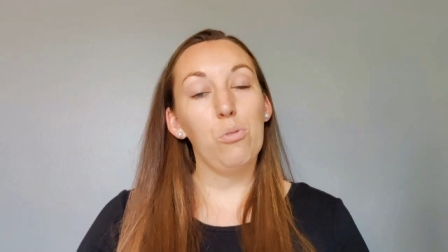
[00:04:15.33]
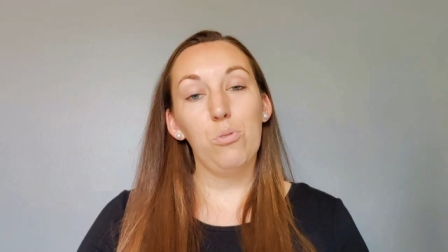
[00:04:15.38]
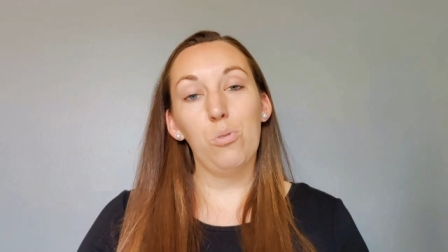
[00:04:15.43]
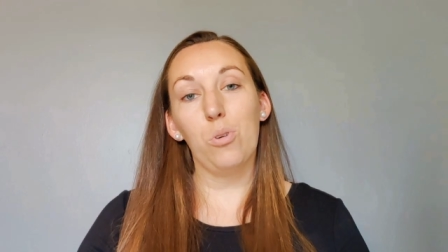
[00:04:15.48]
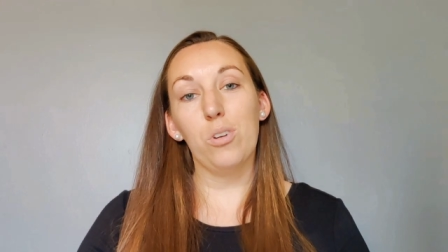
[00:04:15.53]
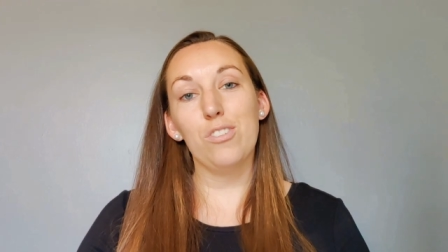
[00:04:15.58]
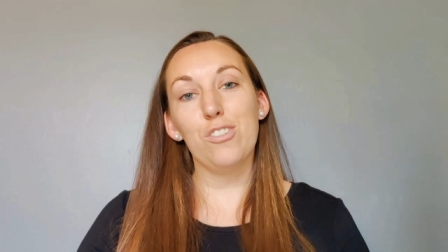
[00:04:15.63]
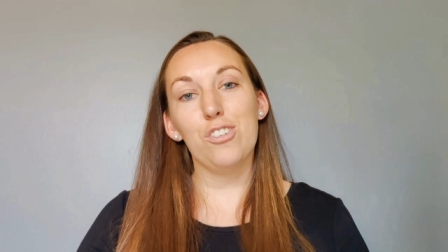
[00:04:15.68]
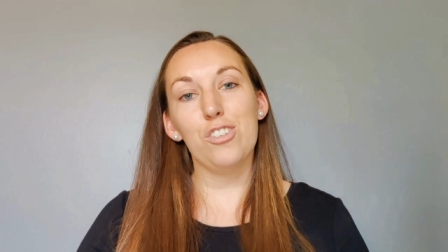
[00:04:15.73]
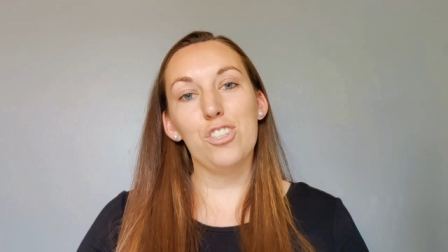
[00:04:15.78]
Both
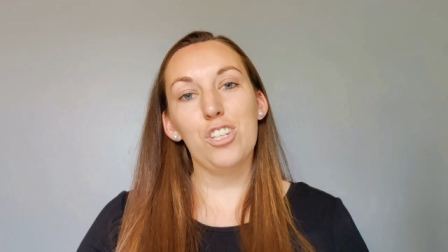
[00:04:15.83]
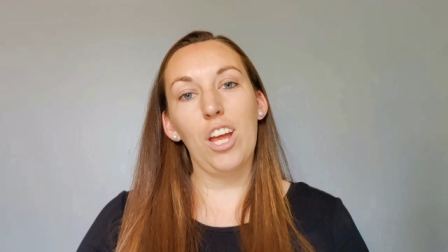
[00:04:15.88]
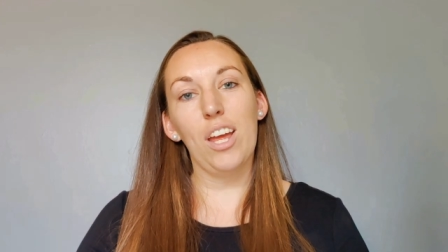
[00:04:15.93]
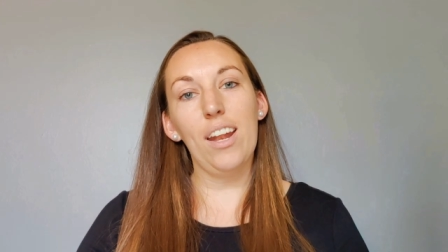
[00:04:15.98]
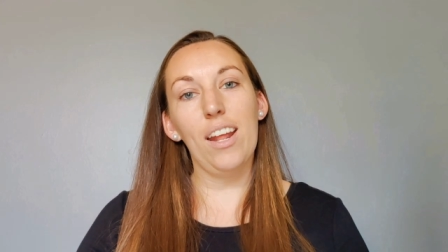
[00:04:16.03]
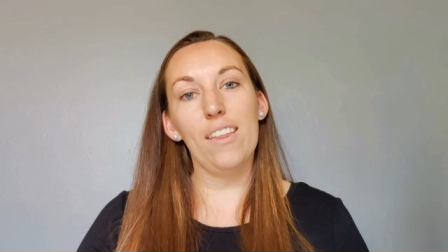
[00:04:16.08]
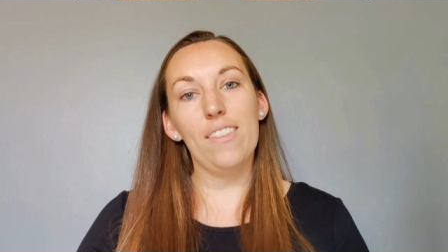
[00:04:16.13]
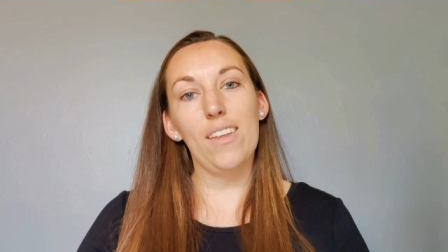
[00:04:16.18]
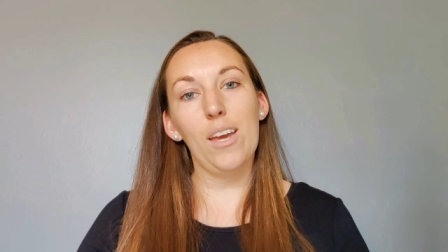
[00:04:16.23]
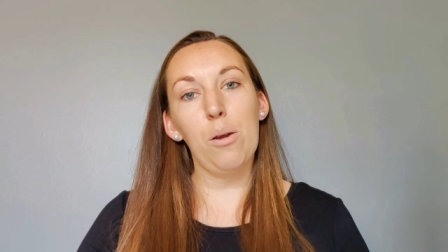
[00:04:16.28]
doors are
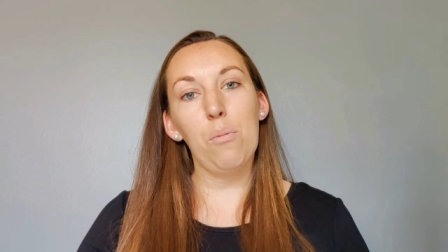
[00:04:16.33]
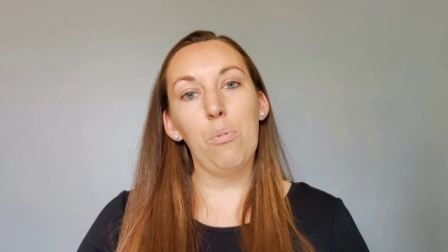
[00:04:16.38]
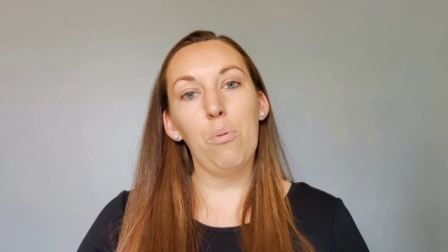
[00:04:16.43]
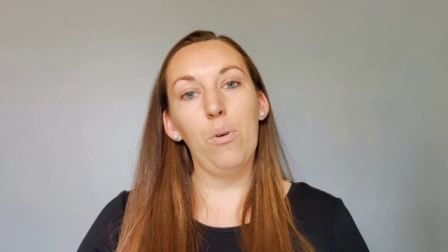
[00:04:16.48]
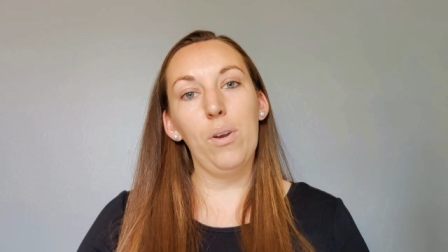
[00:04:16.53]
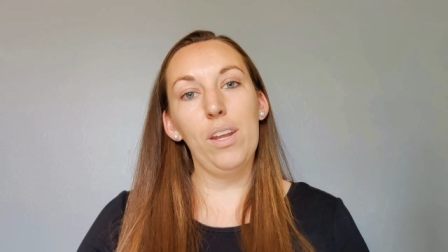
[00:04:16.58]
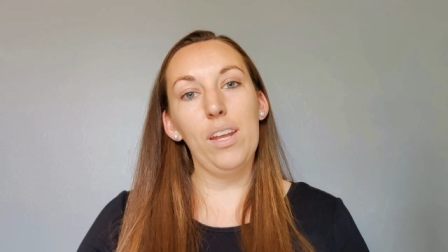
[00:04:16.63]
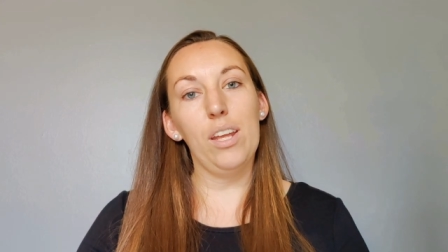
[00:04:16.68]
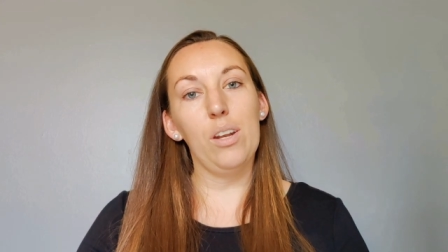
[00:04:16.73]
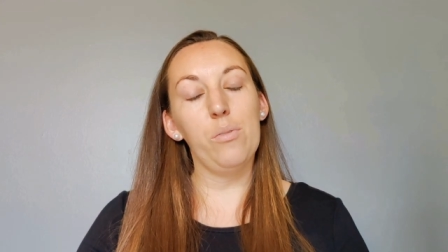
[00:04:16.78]
shut at that
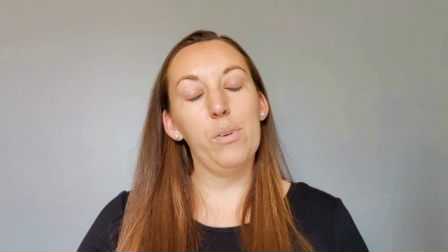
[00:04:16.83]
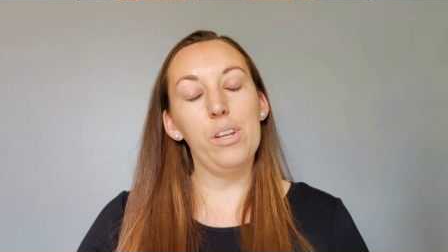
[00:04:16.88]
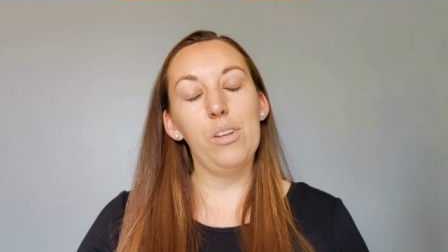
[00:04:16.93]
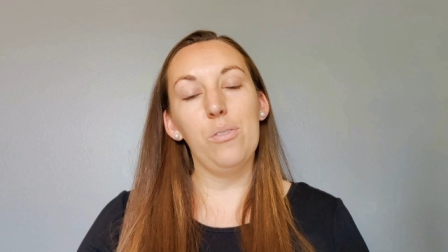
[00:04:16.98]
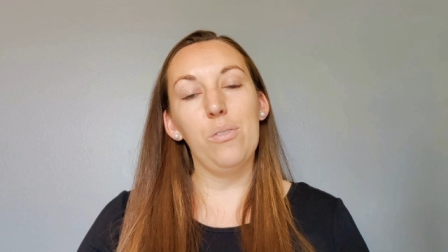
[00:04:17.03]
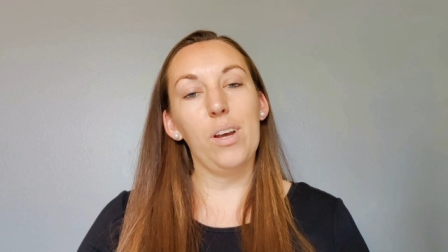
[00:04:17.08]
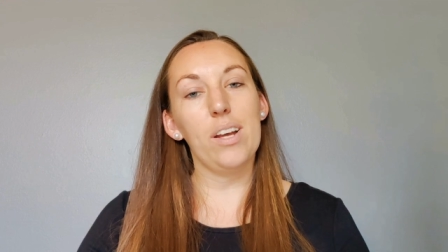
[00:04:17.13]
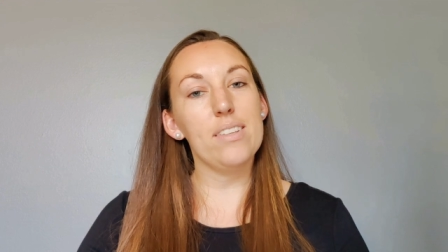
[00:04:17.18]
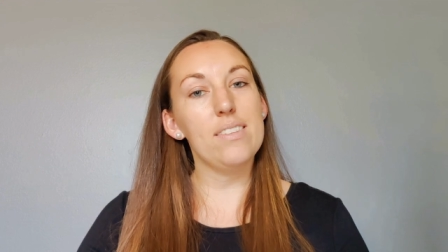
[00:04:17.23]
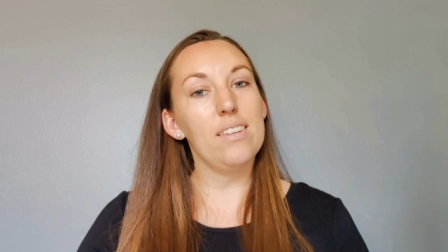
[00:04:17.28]
point, and we
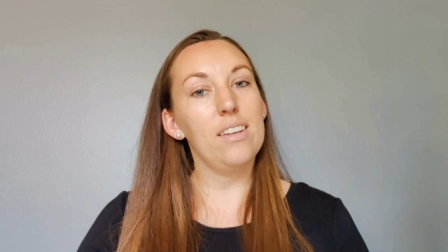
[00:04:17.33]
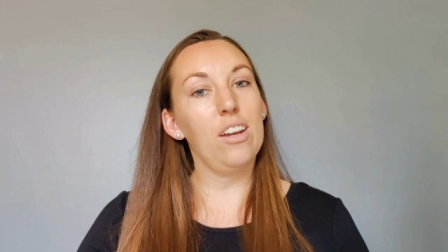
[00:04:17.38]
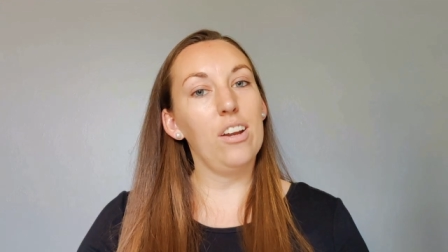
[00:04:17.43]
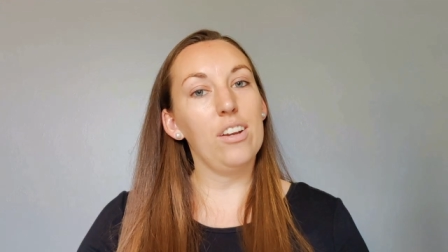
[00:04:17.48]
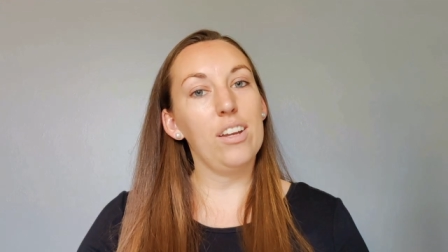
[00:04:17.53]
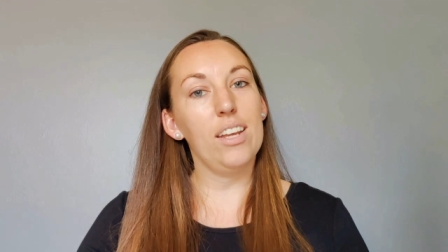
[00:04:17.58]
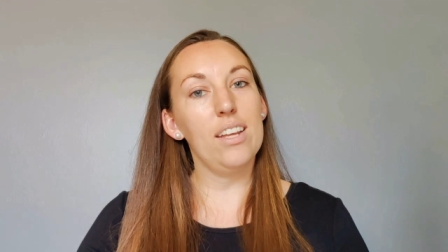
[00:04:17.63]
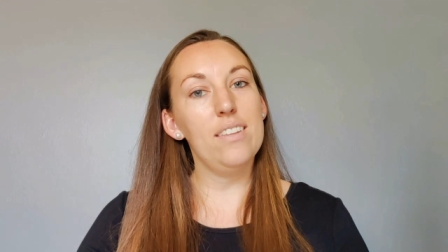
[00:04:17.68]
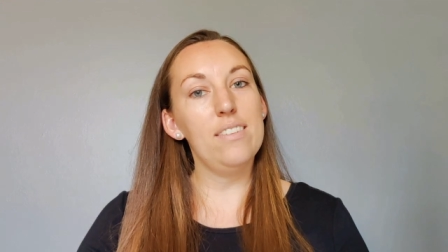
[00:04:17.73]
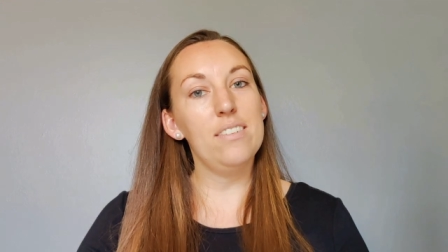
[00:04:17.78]
do not see
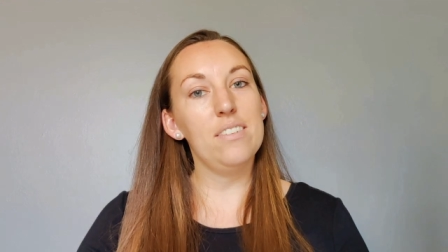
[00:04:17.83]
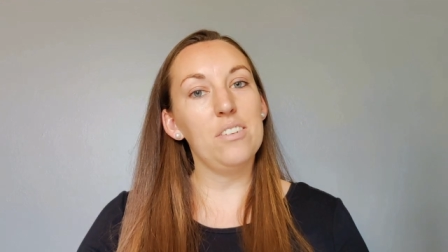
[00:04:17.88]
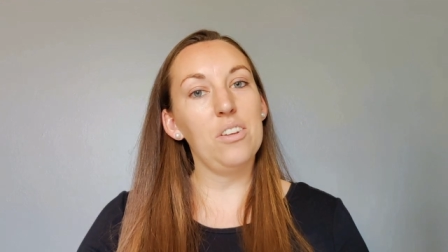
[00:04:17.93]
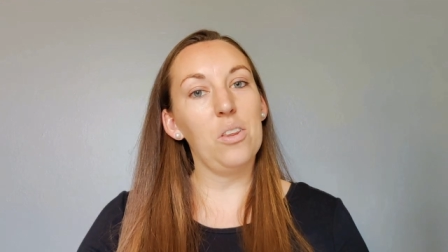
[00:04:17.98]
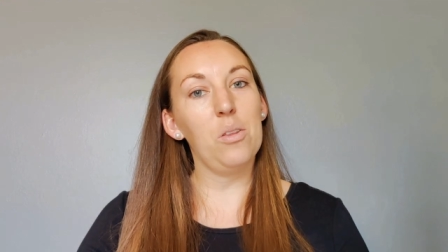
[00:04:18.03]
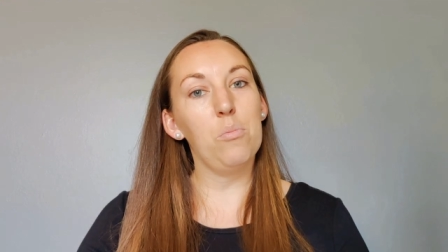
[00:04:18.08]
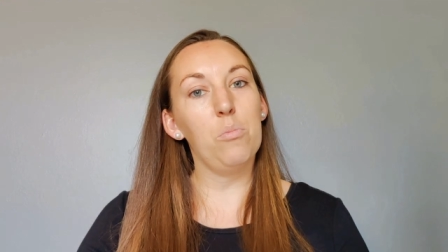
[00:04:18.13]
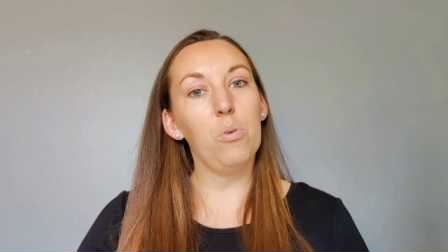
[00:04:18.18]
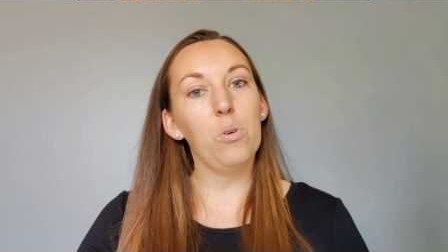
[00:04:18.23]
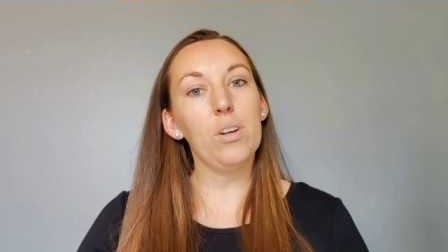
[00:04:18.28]
our kids
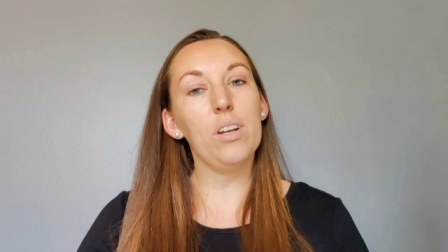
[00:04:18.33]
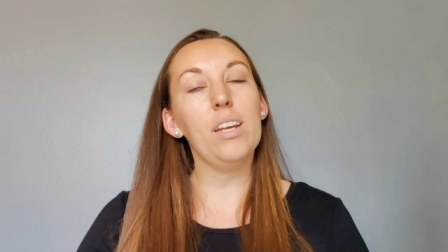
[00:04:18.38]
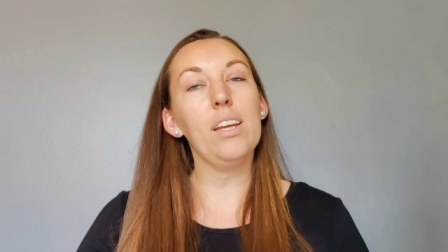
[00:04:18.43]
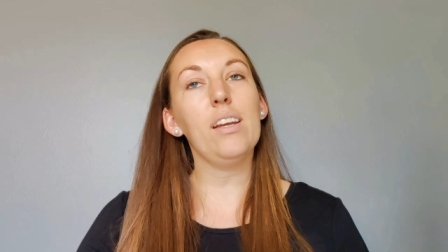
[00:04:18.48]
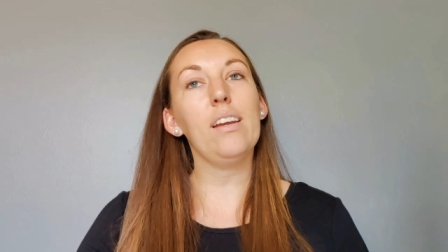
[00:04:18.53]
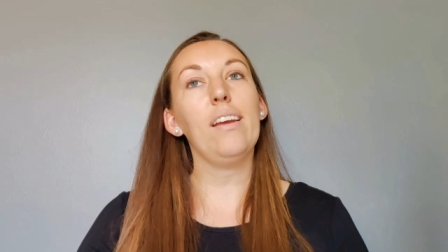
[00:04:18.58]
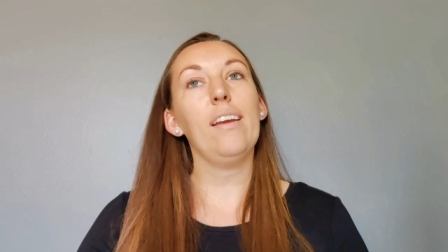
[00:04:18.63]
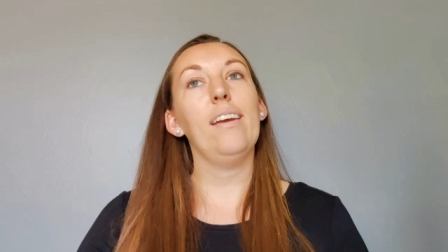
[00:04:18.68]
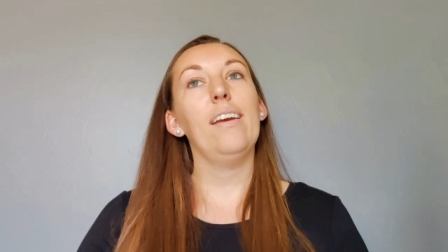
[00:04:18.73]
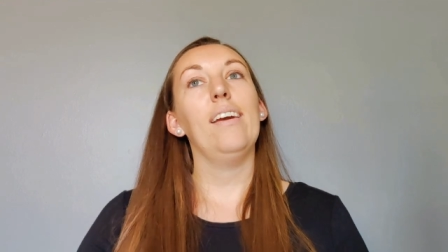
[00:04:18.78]
until the
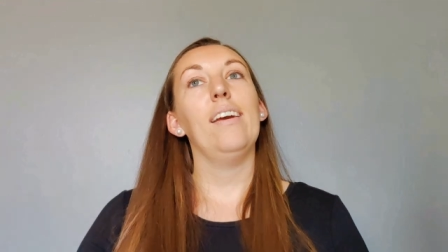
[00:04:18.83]
morning,